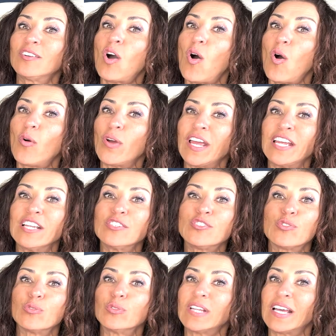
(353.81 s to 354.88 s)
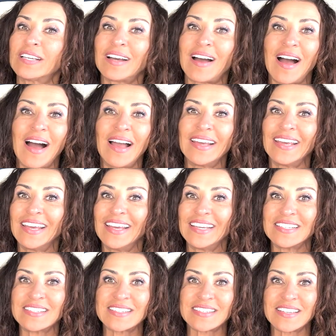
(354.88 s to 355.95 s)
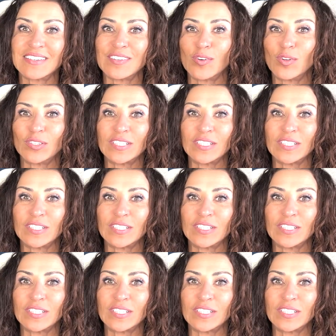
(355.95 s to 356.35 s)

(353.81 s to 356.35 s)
go into like high hats and all